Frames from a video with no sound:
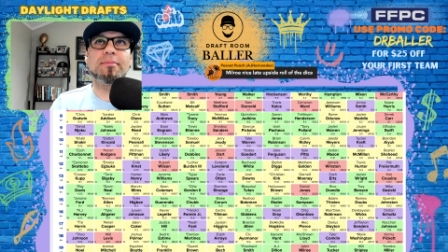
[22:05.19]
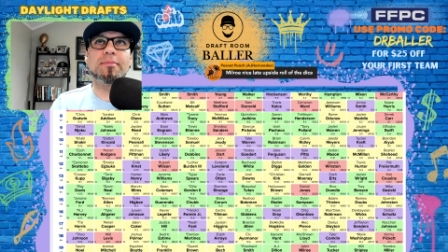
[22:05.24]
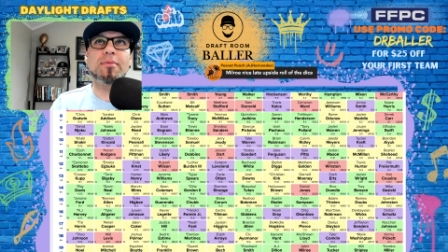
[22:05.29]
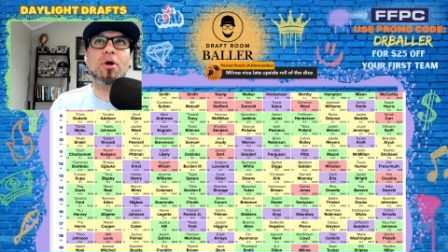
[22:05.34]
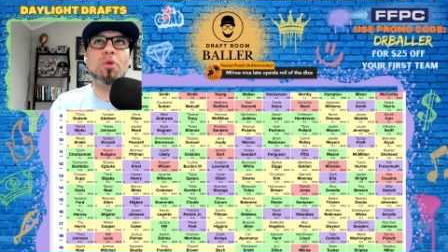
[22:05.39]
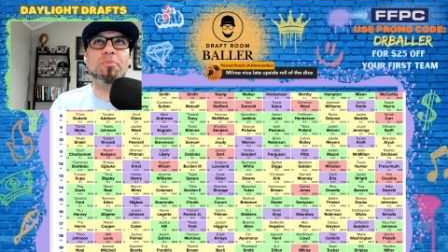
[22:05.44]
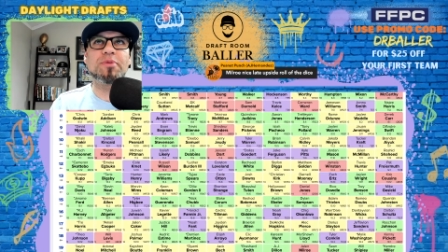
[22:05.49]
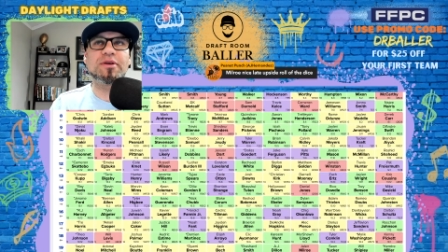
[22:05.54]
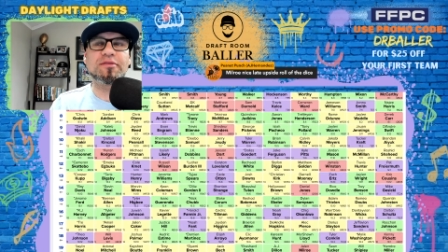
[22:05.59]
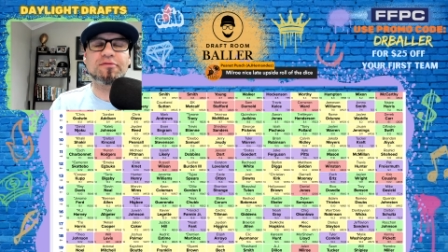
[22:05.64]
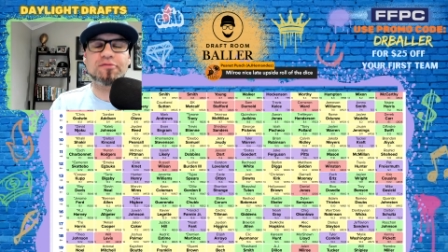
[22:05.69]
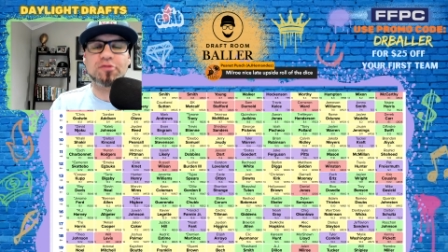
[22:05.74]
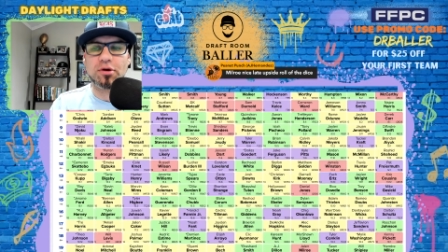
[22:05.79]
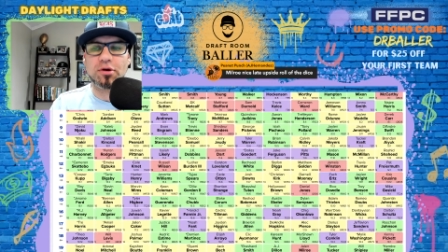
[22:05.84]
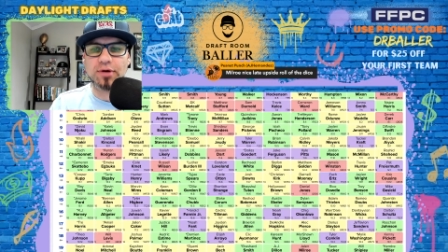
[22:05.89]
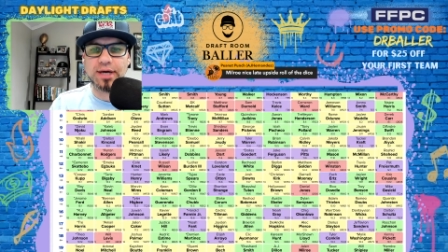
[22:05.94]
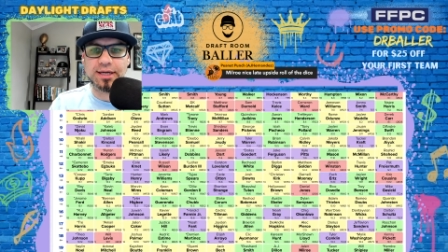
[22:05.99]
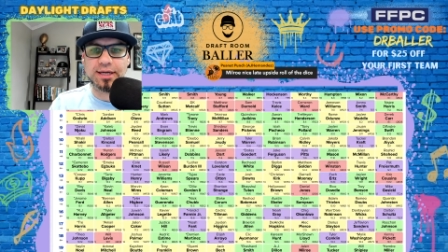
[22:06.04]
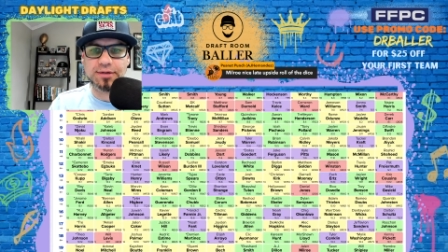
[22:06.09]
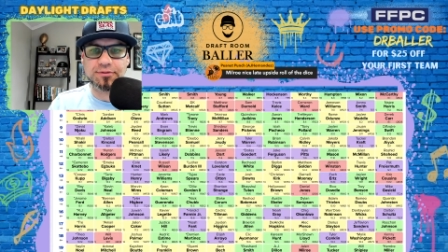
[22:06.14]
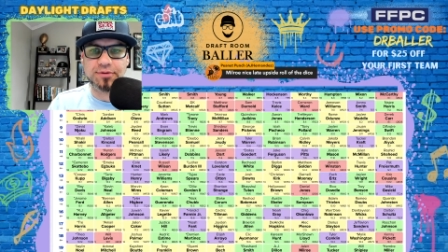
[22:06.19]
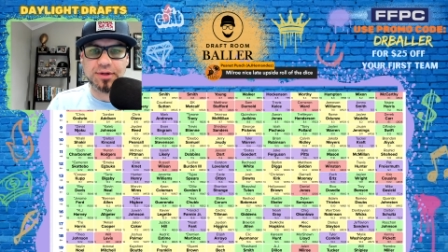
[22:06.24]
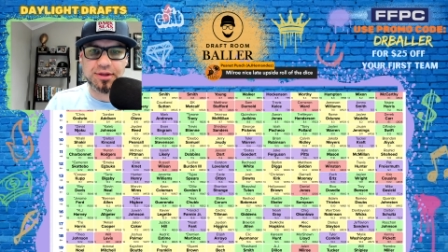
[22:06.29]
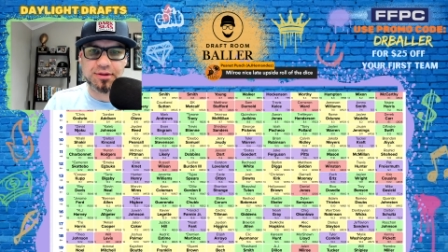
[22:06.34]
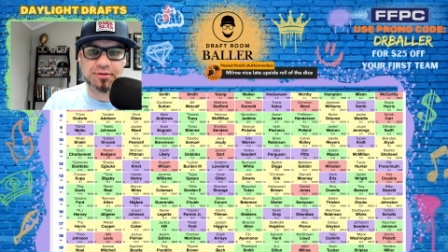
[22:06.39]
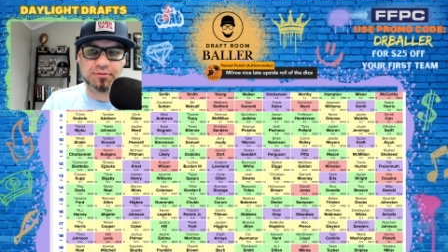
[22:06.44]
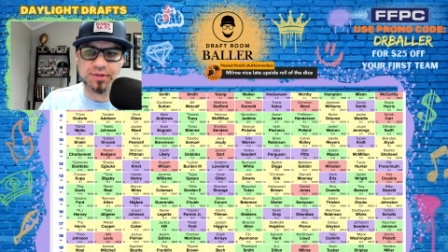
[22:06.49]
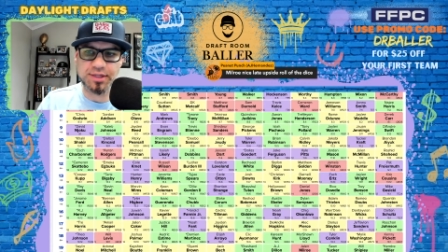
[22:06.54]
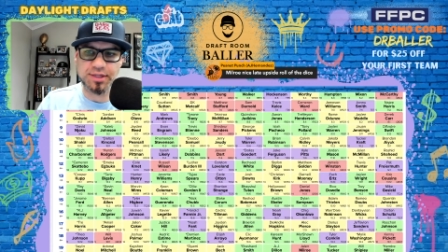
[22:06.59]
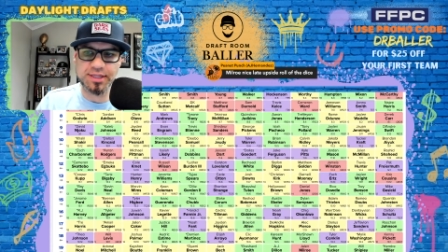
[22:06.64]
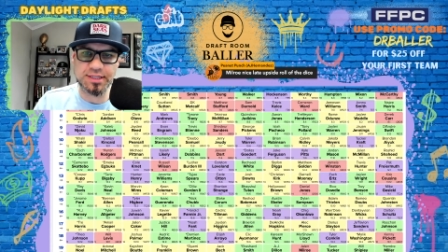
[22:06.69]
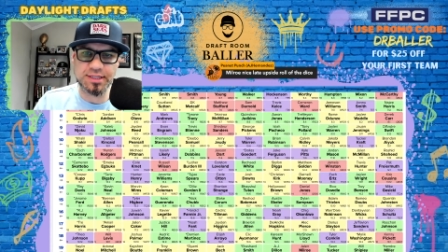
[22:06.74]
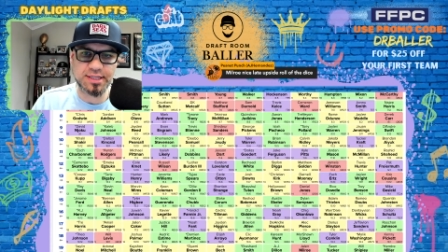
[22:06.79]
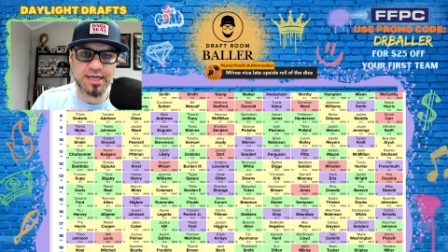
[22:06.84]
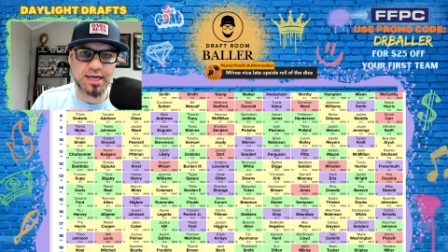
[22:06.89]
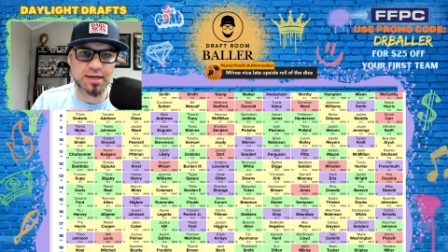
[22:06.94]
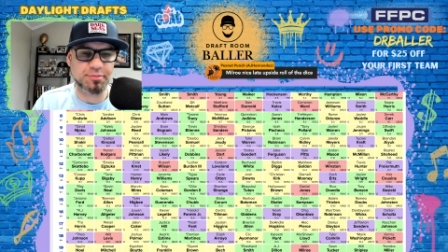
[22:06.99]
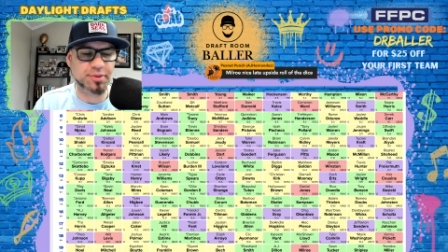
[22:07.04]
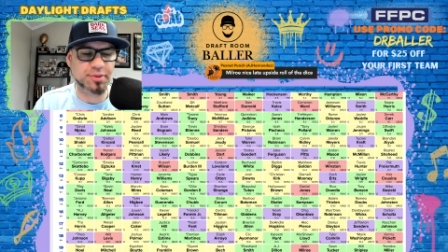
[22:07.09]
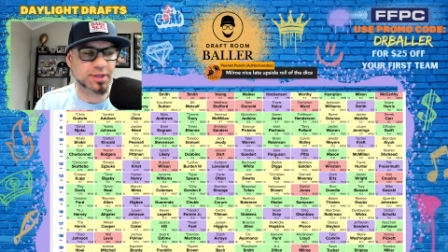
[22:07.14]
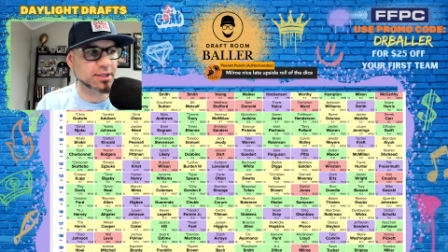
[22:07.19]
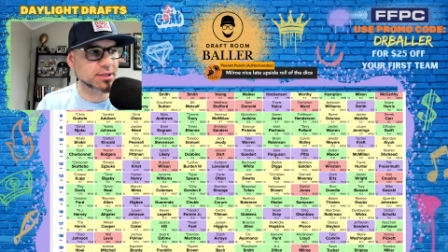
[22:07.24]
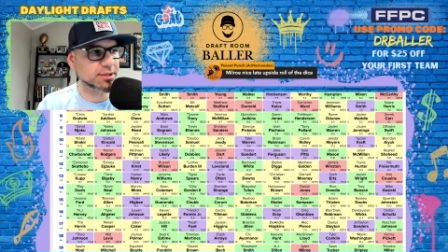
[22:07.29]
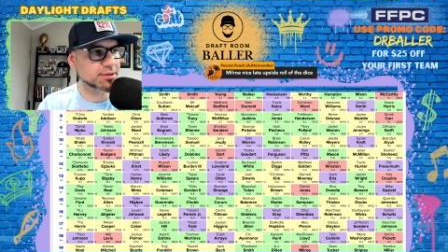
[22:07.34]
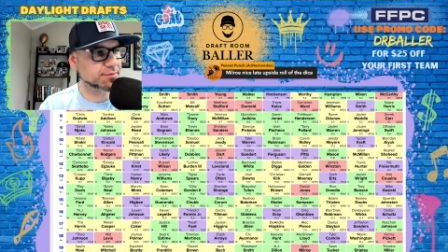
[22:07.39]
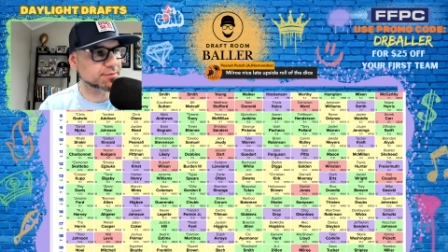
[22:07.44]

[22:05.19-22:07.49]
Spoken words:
hoping for, right, with this kind of build.